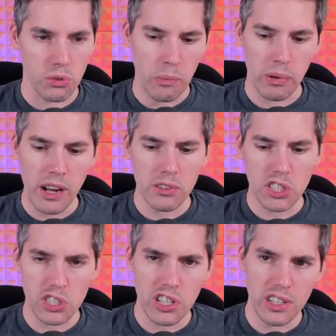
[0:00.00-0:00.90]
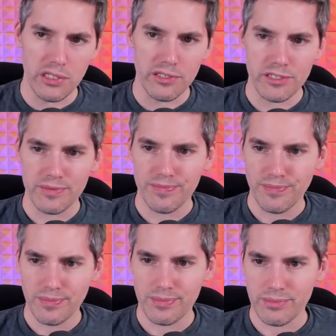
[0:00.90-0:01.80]
Proud to serve.
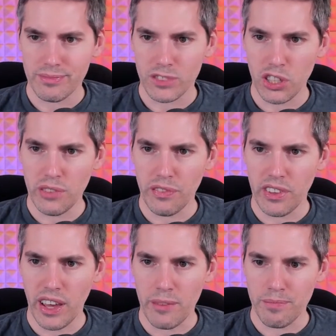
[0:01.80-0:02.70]
Good for them.